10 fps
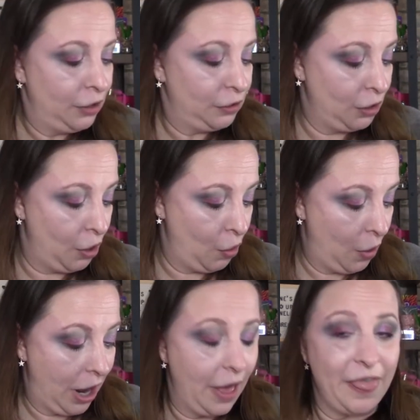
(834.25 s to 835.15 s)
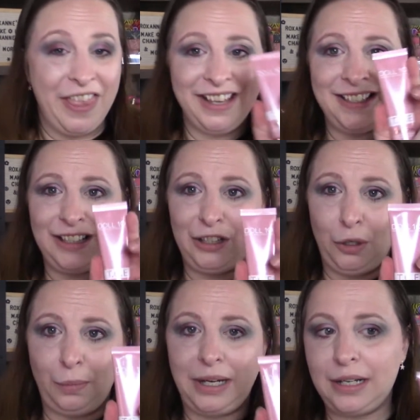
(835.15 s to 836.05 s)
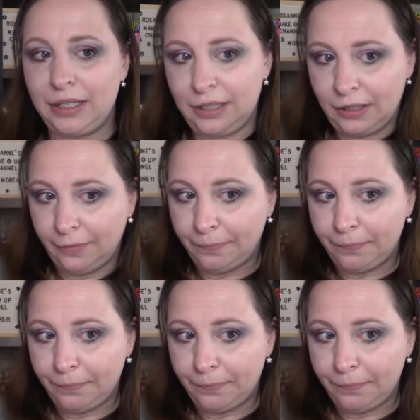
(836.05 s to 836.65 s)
So this Luminous,